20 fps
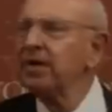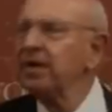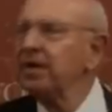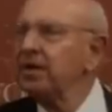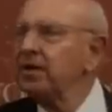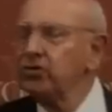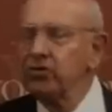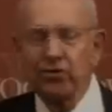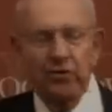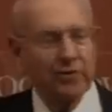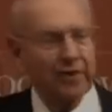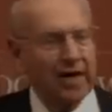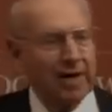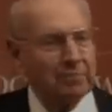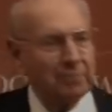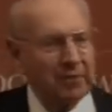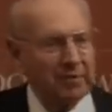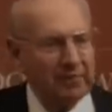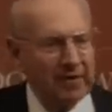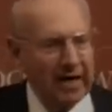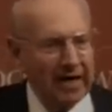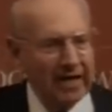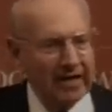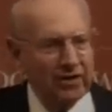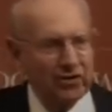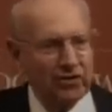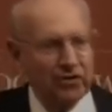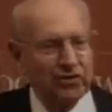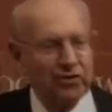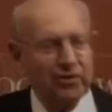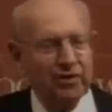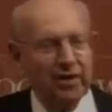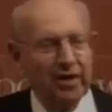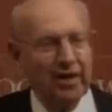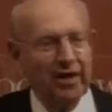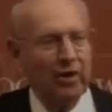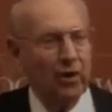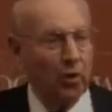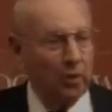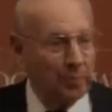So that provides
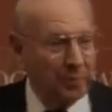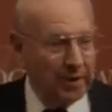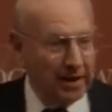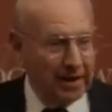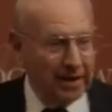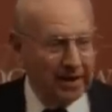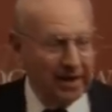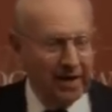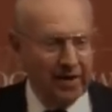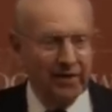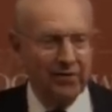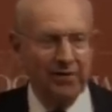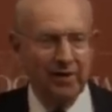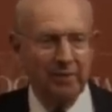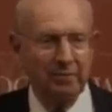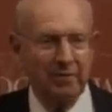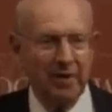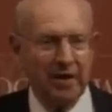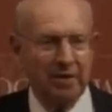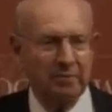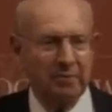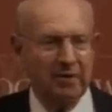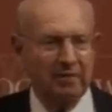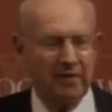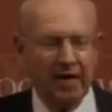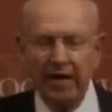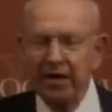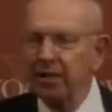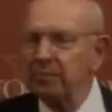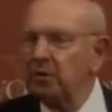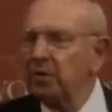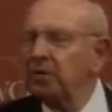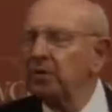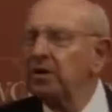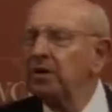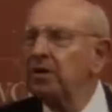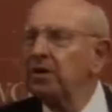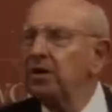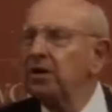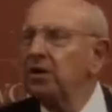an opening there that might be valuable.
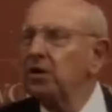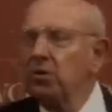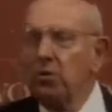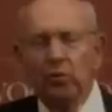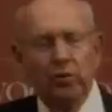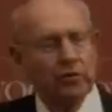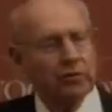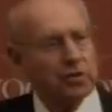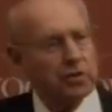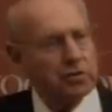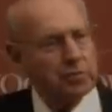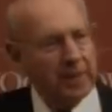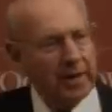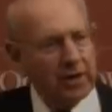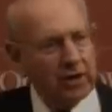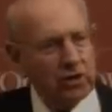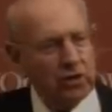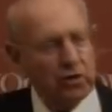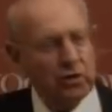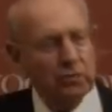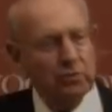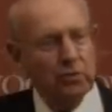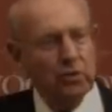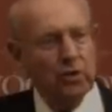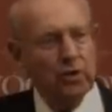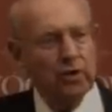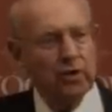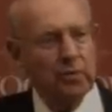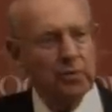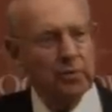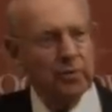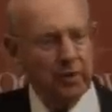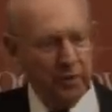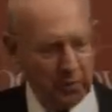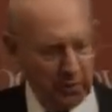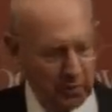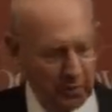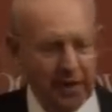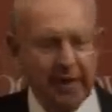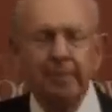With respect to the broader
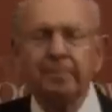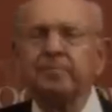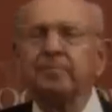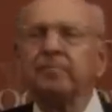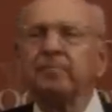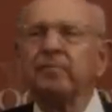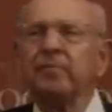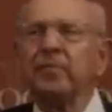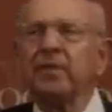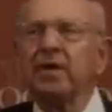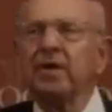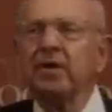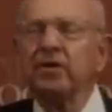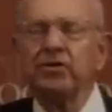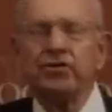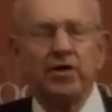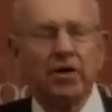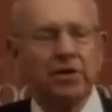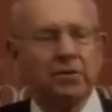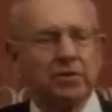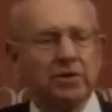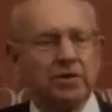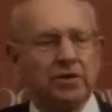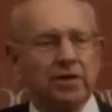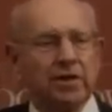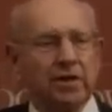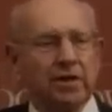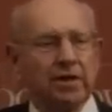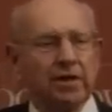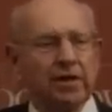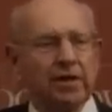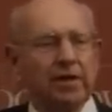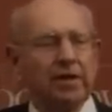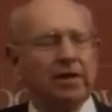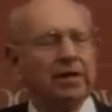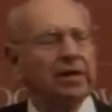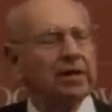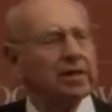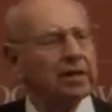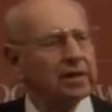program,
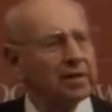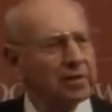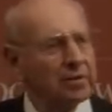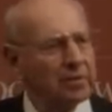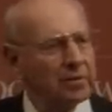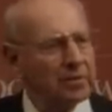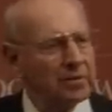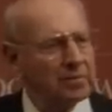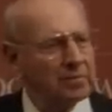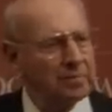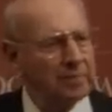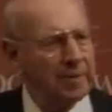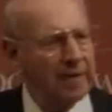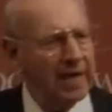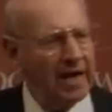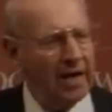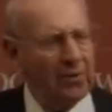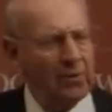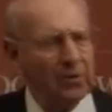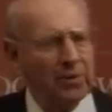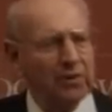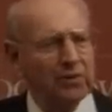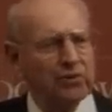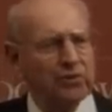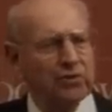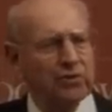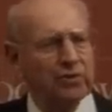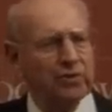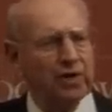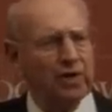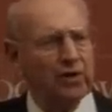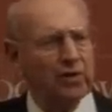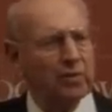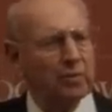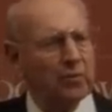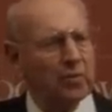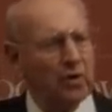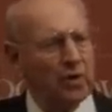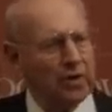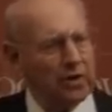Secretary Powell, as you know, the
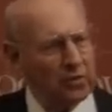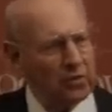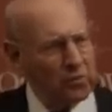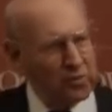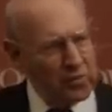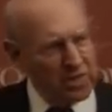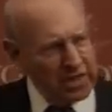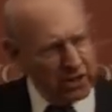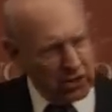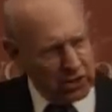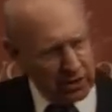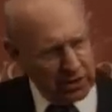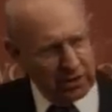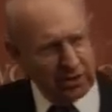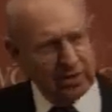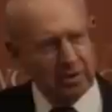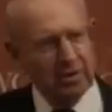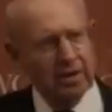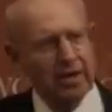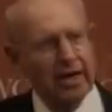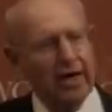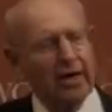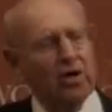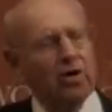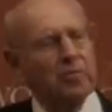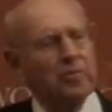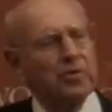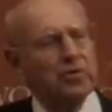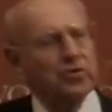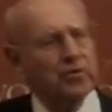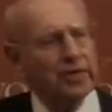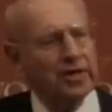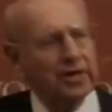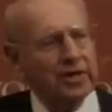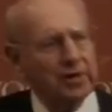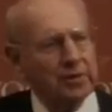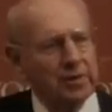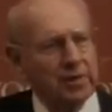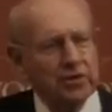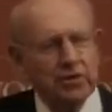broader region, the
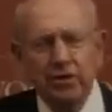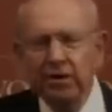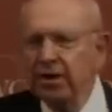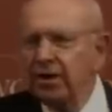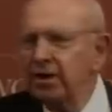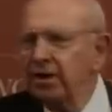Arab-Israeli question,